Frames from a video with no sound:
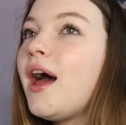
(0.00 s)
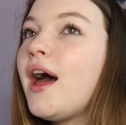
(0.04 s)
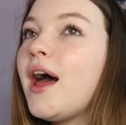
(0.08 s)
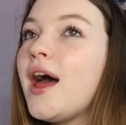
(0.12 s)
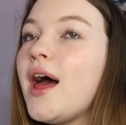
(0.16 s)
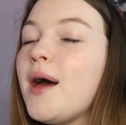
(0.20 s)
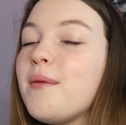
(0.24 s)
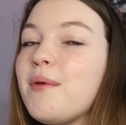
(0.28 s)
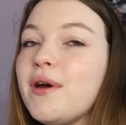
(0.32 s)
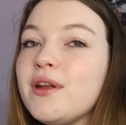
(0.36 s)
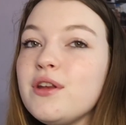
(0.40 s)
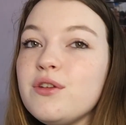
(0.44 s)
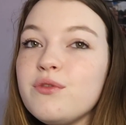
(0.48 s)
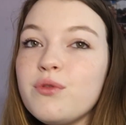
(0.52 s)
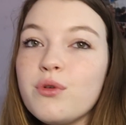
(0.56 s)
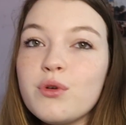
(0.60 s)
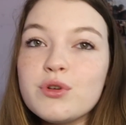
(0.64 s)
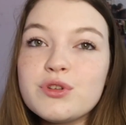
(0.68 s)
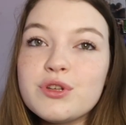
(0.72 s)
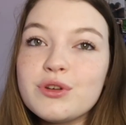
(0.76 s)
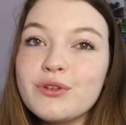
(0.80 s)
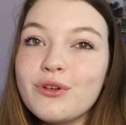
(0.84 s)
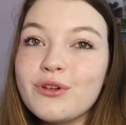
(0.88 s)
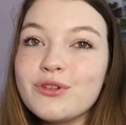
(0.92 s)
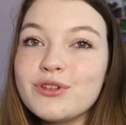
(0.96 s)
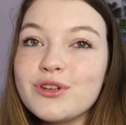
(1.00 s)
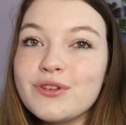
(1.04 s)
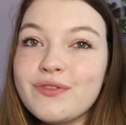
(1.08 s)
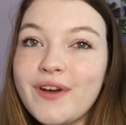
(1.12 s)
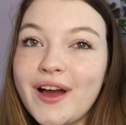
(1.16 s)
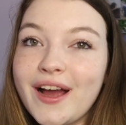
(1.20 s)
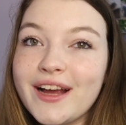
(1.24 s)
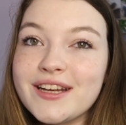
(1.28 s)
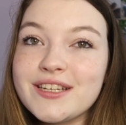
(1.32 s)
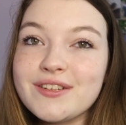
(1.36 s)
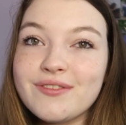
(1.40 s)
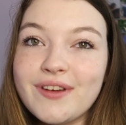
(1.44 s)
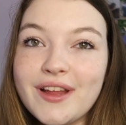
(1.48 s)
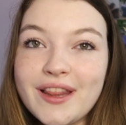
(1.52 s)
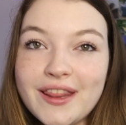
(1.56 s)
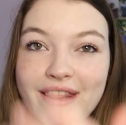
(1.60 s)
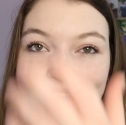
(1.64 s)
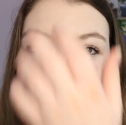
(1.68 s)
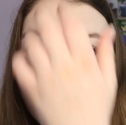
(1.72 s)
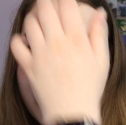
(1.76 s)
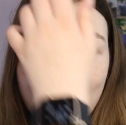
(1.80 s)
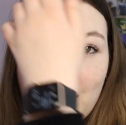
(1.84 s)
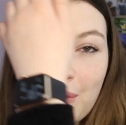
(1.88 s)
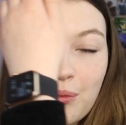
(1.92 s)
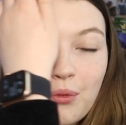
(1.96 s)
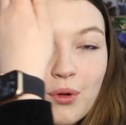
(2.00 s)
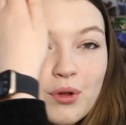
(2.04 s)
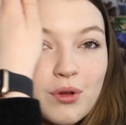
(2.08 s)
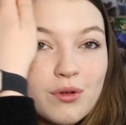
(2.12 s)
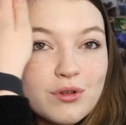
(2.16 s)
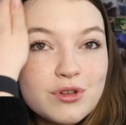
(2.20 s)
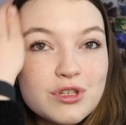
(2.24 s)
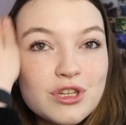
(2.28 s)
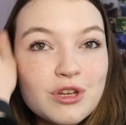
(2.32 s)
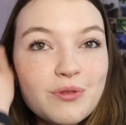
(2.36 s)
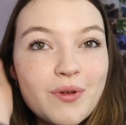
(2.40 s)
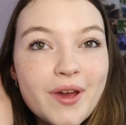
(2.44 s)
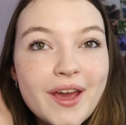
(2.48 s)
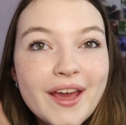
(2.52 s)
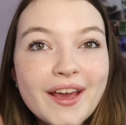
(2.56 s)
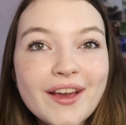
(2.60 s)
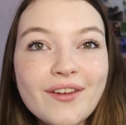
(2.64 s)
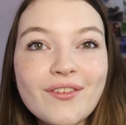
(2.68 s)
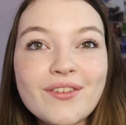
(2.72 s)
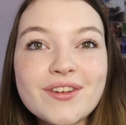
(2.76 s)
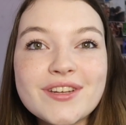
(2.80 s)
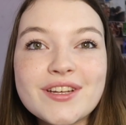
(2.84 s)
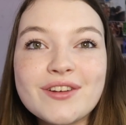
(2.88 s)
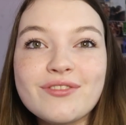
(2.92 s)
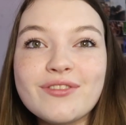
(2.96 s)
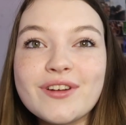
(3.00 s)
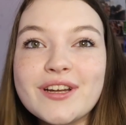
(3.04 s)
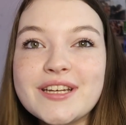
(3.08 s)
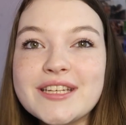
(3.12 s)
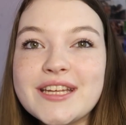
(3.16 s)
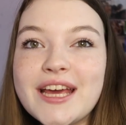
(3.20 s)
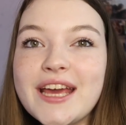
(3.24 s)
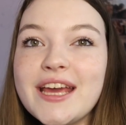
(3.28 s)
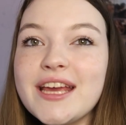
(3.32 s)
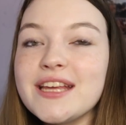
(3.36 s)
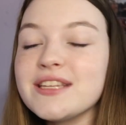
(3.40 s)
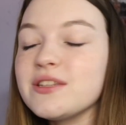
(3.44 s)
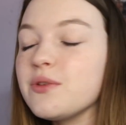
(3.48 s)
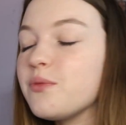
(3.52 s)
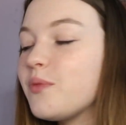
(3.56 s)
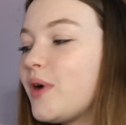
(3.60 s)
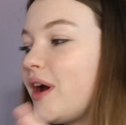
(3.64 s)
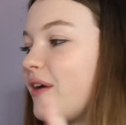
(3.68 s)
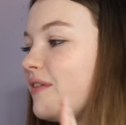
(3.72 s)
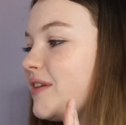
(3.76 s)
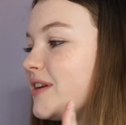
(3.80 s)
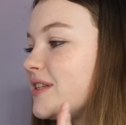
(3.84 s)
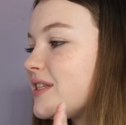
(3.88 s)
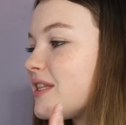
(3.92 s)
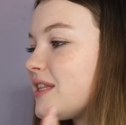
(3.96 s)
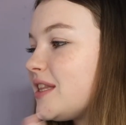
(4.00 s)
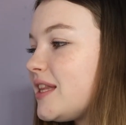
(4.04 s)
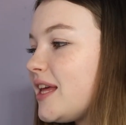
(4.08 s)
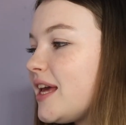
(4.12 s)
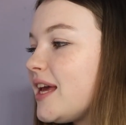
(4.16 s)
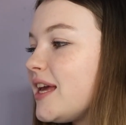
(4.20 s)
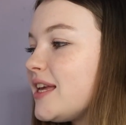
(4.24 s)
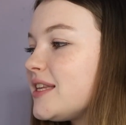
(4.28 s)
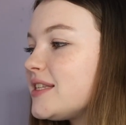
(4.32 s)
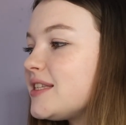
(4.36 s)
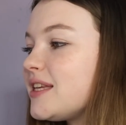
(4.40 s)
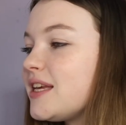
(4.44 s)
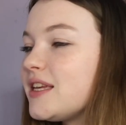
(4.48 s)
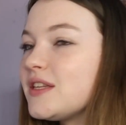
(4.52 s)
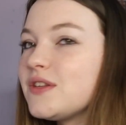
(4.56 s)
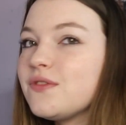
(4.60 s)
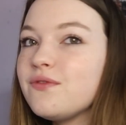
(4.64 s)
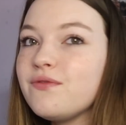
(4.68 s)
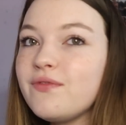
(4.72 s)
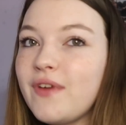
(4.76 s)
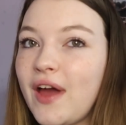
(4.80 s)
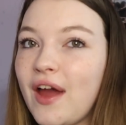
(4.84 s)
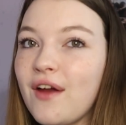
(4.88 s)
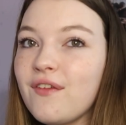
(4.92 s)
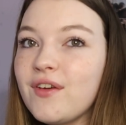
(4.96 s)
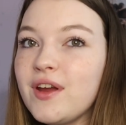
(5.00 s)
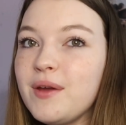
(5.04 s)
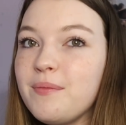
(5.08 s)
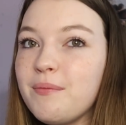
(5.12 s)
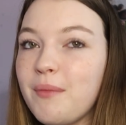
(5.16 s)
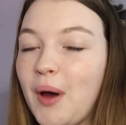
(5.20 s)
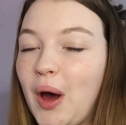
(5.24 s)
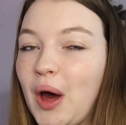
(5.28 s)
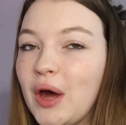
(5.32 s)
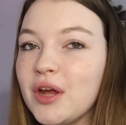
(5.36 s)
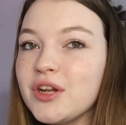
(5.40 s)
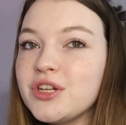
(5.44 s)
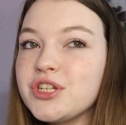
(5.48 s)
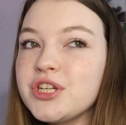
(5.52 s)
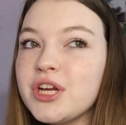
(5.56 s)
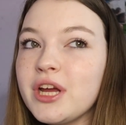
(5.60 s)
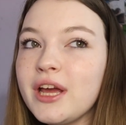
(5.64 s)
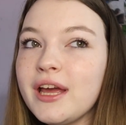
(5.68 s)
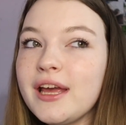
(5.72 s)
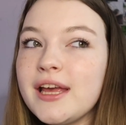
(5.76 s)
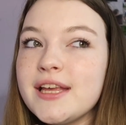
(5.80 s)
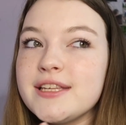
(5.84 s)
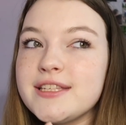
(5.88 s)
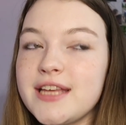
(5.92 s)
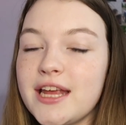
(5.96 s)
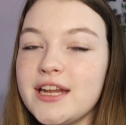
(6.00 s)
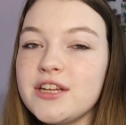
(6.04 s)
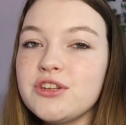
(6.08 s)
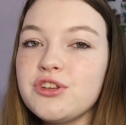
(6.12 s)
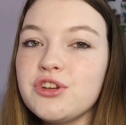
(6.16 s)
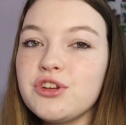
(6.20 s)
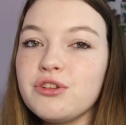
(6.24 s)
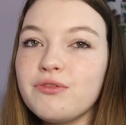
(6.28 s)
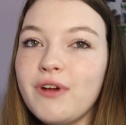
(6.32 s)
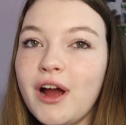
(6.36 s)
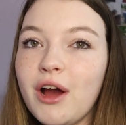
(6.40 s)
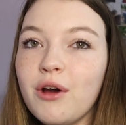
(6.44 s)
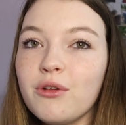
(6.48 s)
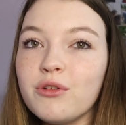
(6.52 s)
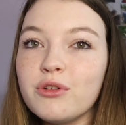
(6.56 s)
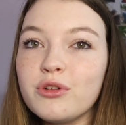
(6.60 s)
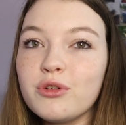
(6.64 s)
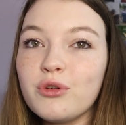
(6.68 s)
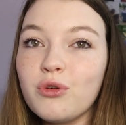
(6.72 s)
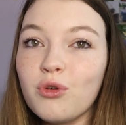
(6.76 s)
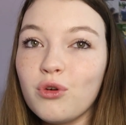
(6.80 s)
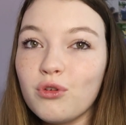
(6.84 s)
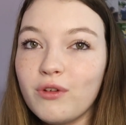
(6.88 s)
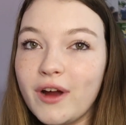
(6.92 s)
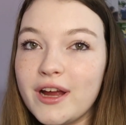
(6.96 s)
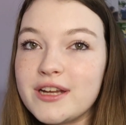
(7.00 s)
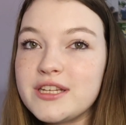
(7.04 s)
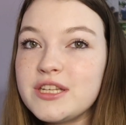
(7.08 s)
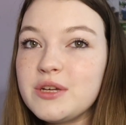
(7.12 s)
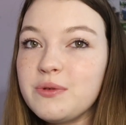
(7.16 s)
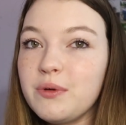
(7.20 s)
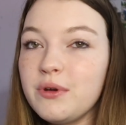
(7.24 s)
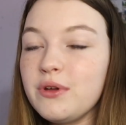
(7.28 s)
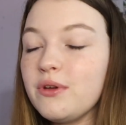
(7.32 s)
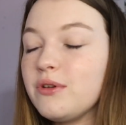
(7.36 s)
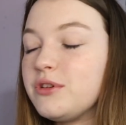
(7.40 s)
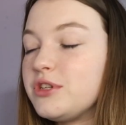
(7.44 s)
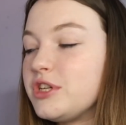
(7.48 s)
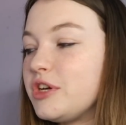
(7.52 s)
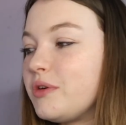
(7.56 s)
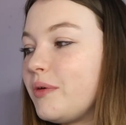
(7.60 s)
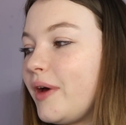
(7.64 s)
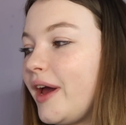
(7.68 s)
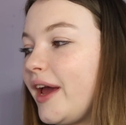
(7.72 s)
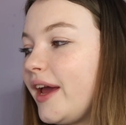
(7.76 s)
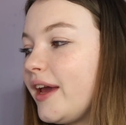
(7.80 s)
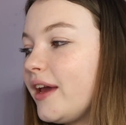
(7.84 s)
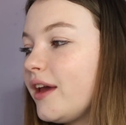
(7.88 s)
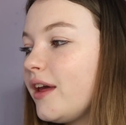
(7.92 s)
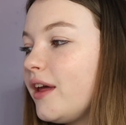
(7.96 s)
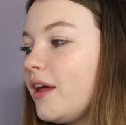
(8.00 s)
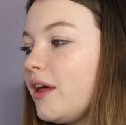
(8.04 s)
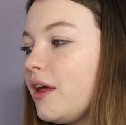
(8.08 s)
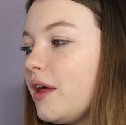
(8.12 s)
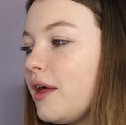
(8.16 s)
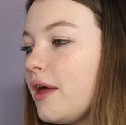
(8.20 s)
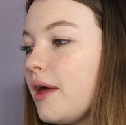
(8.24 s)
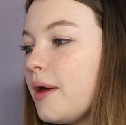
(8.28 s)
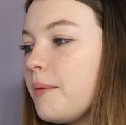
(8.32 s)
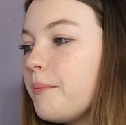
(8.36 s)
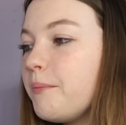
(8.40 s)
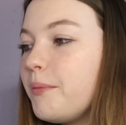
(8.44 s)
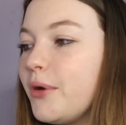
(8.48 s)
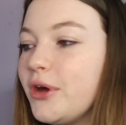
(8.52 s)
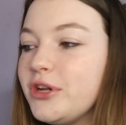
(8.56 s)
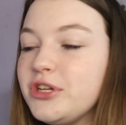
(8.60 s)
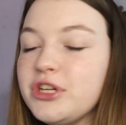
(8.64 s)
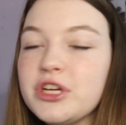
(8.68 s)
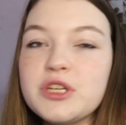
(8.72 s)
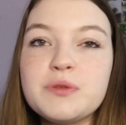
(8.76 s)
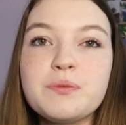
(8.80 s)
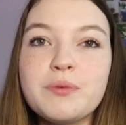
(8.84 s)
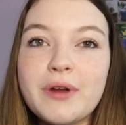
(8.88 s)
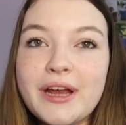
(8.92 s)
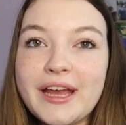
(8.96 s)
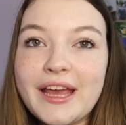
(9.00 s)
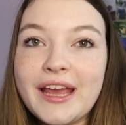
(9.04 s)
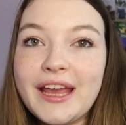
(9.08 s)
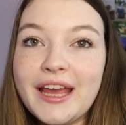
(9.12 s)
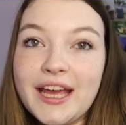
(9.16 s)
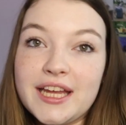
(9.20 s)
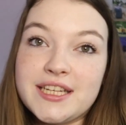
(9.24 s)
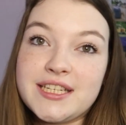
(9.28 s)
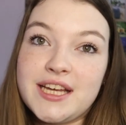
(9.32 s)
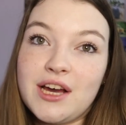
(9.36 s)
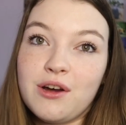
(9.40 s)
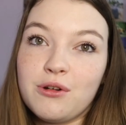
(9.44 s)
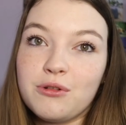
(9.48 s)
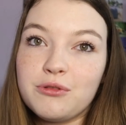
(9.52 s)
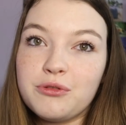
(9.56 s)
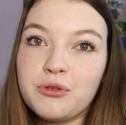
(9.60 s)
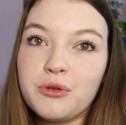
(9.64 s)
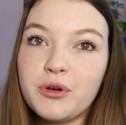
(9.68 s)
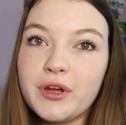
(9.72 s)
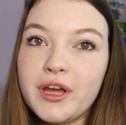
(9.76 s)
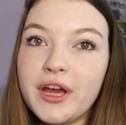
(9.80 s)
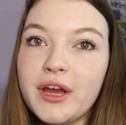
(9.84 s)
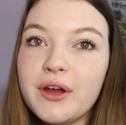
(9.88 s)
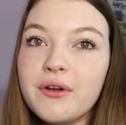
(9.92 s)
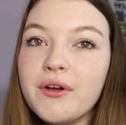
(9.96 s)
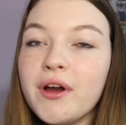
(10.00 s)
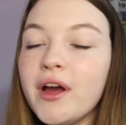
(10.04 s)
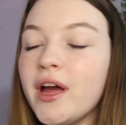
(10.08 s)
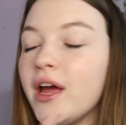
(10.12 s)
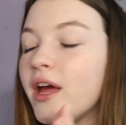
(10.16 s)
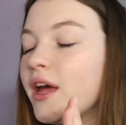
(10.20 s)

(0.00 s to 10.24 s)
and you've also got to factor in then what you're doing on different days, whereas this is very much centered around already what you're doing but just breaking it down for you.